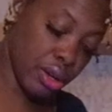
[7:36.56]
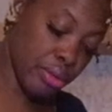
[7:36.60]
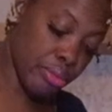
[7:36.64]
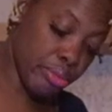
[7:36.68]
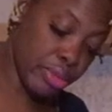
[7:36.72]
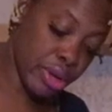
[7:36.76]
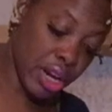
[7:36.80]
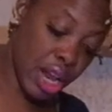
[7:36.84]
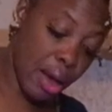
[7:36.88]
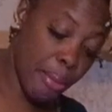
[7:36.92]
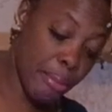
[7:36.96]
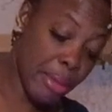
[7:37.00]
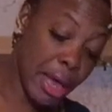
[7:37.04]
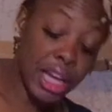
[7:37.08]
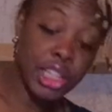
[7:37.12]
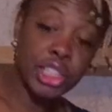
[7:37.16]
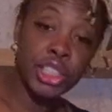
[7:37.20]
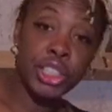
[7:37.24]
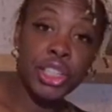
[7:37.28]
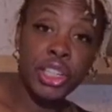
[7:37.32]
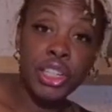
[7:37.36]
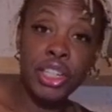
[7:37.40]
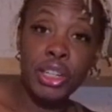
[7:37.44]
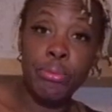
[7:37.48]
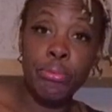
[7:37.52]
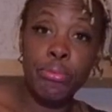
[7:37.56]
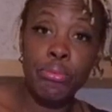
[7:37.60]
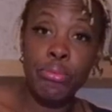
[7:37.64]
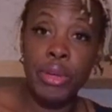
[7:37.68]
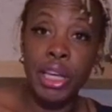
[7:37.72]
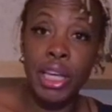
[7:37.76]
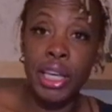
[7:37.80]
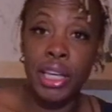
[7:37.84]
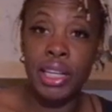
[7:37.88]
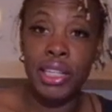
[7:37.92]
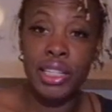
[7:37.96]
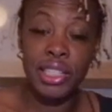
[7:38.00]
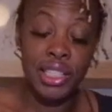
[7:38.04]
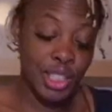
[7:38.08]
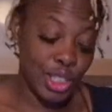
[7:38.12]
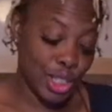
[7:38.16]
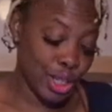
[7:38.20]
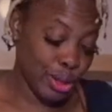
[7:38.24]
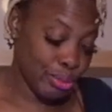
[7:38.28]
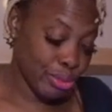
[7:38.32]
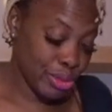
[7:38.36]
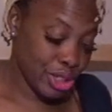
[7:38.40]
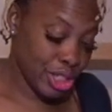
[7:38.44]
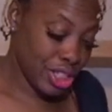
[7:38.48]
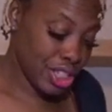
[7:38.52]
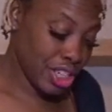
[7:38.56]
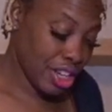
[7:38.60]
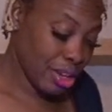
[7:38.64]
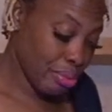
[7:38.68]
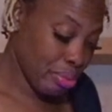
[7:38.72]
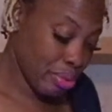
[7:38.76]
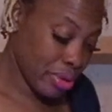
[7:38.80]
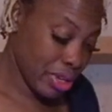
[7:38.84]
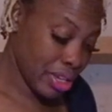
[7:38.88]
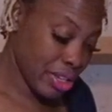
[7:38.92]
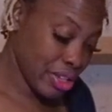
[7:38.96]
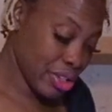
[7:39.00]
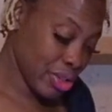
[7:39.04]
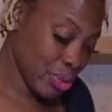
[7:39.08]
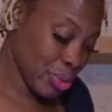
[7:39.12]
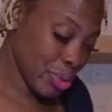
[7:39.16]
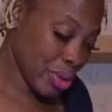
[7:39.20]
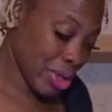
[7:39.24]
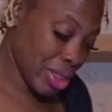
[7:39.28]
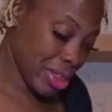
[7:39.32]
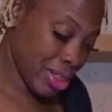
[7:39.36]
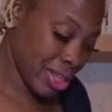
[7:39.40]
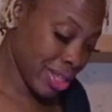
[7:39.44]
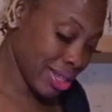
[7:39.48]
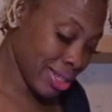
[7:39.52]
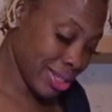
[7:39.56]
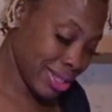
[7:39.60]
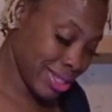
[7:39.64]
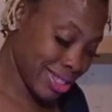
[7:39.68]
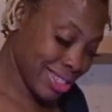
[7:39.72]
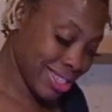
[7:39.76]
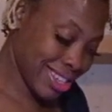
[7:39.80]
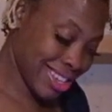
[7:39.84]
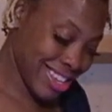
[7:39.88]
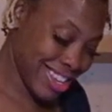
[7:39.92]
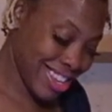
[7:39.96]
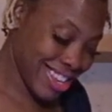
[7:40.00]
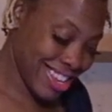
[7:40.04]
but I'm actually going to make some chickpeas with this.